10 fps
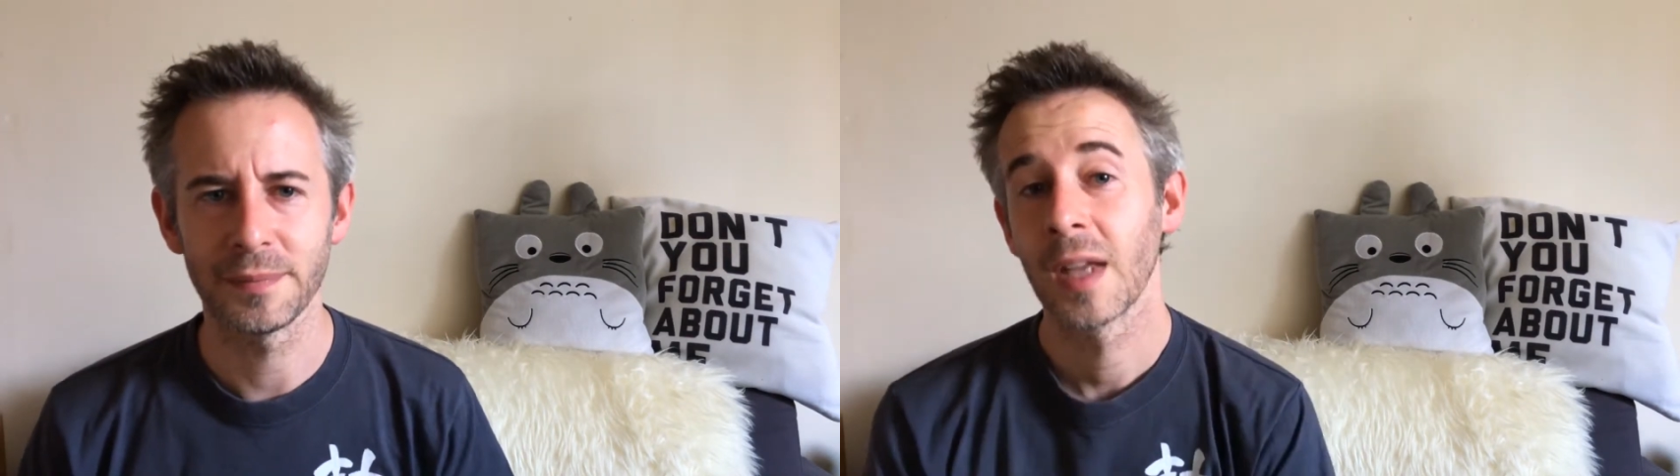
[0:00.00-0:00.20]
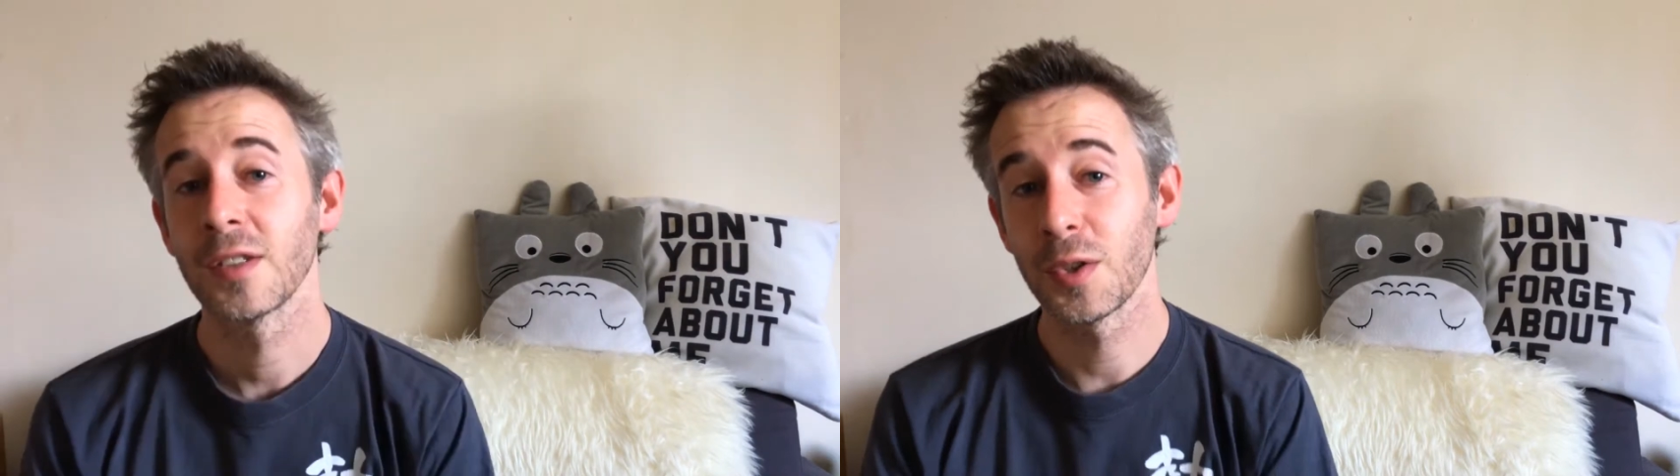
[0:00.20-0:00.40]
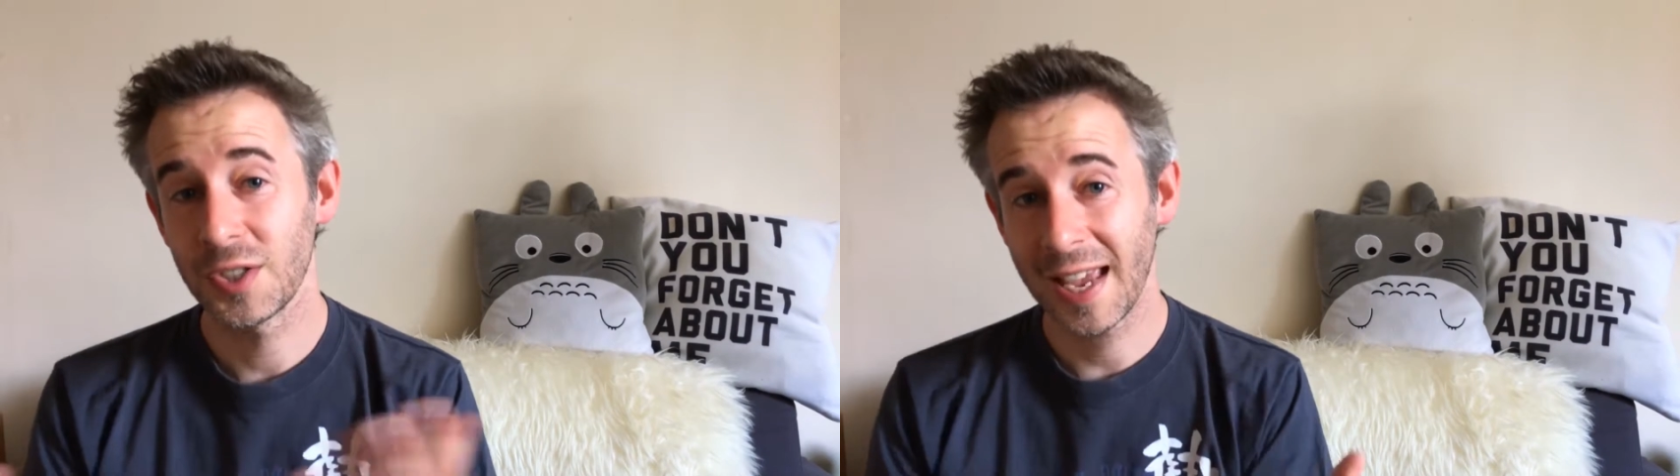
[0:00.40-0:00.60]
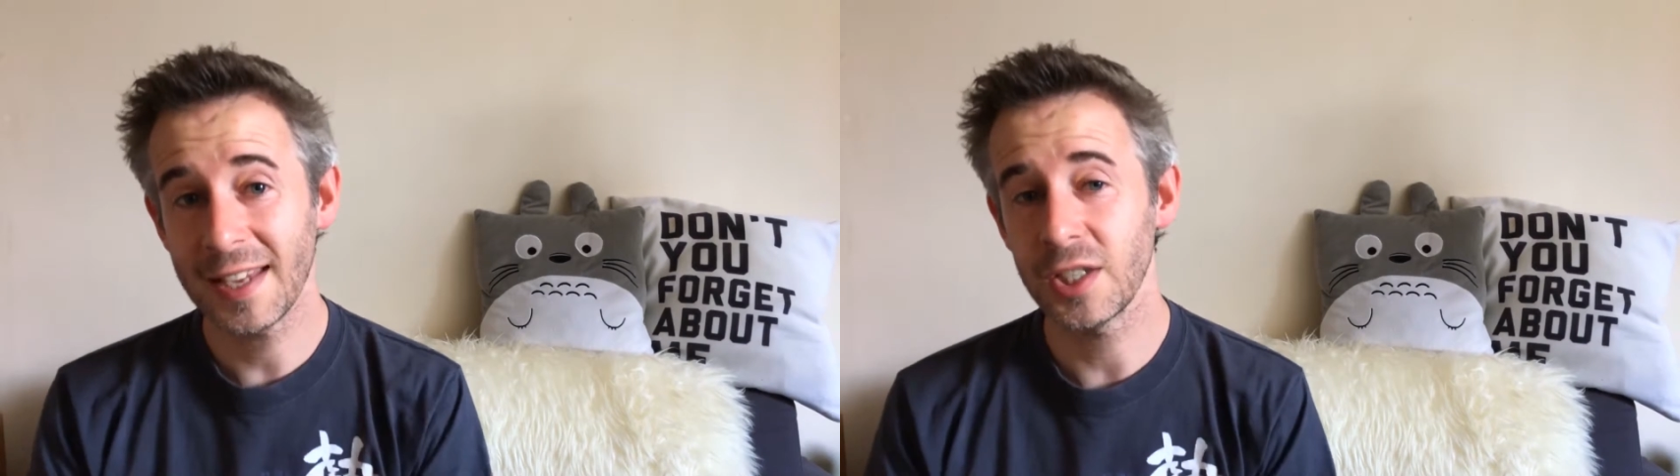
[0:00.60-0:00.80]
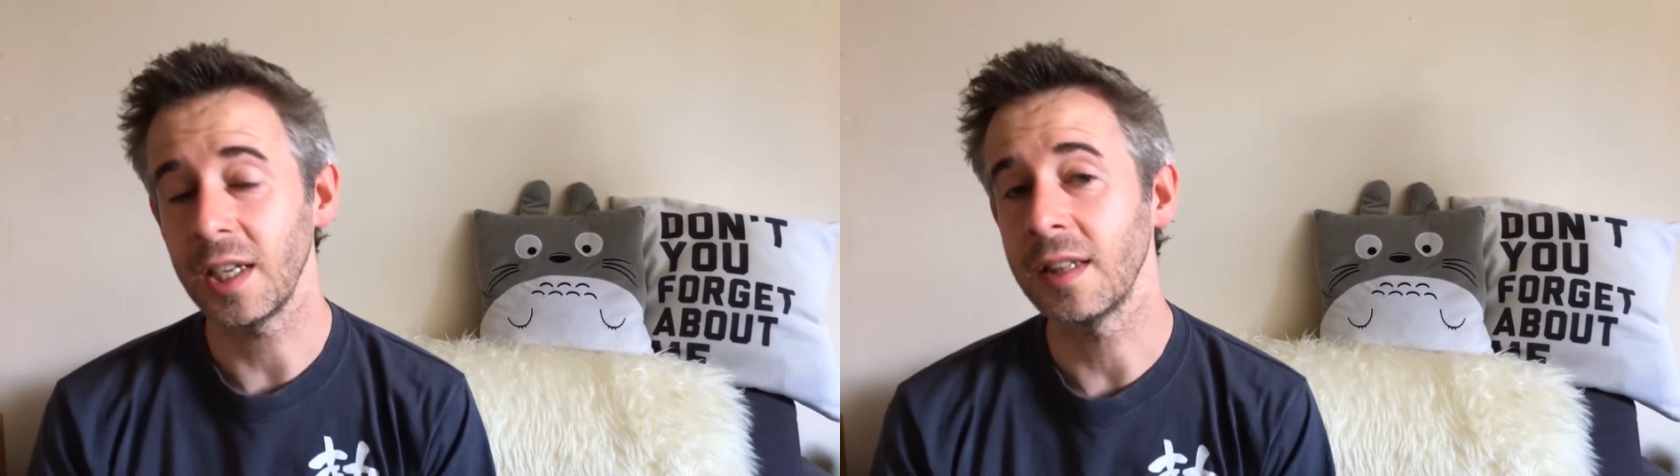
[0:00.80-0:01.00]
So
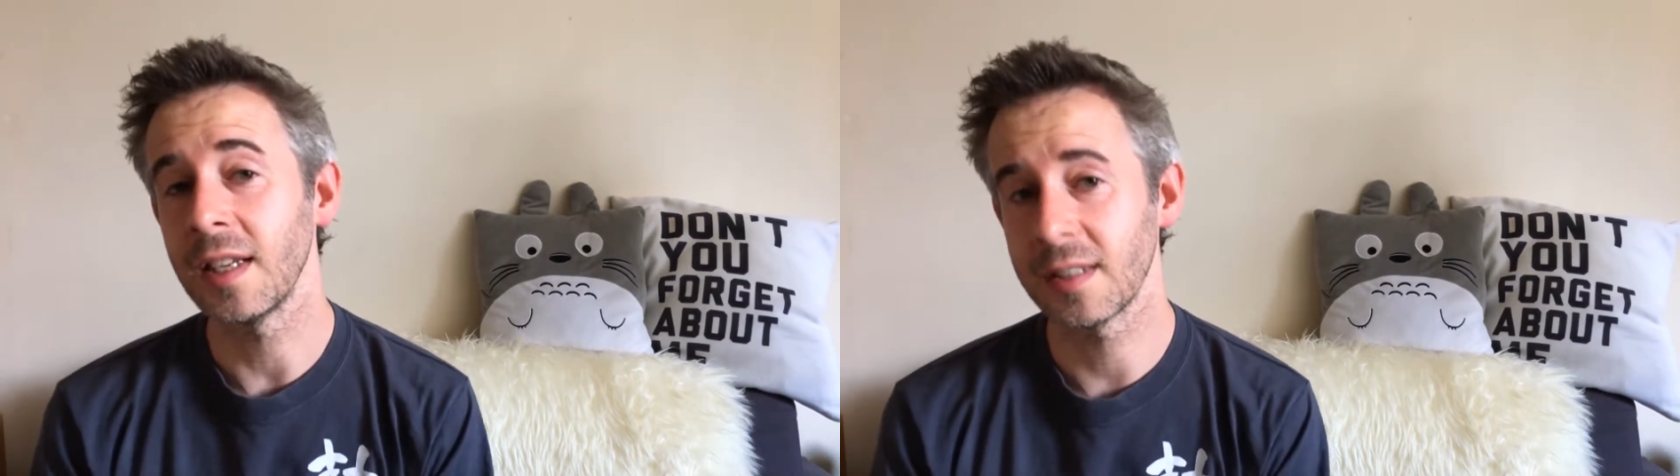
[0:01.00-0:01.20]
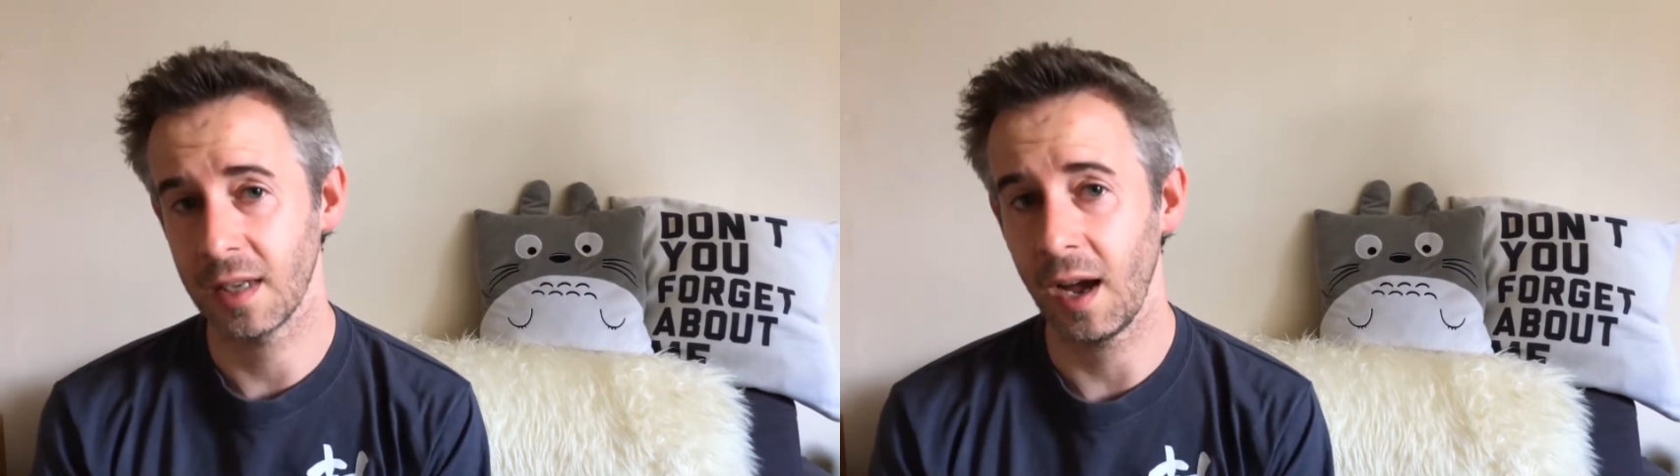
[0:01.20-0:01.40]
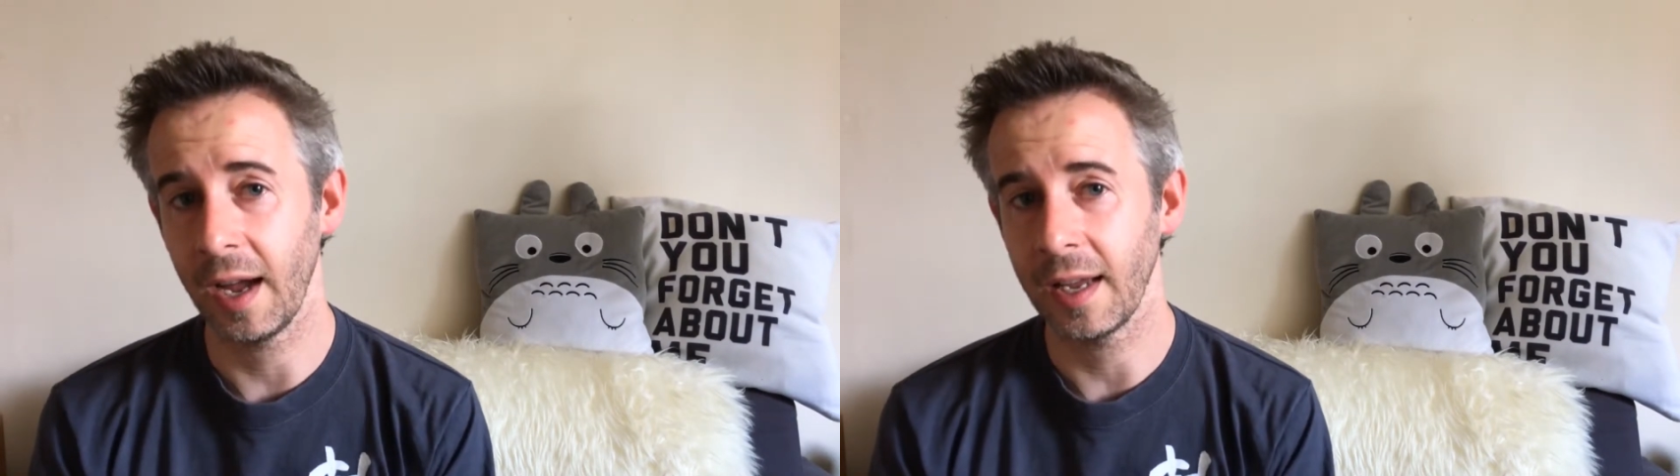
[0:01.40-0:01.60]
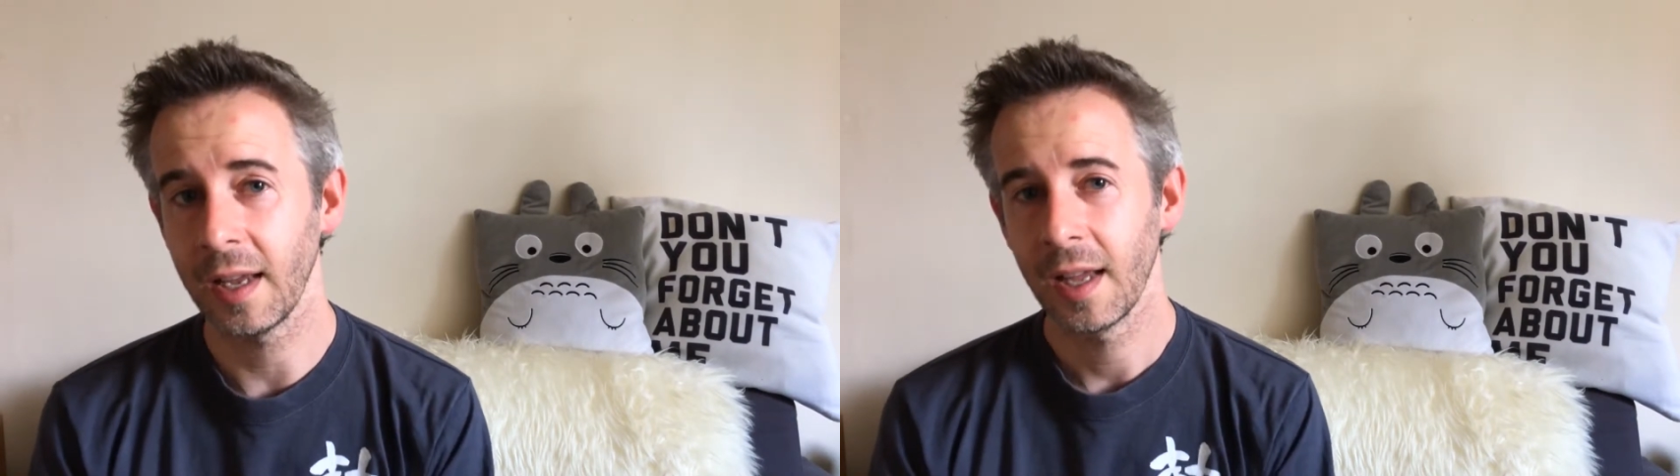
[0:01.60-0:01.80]
Seiji, this guy,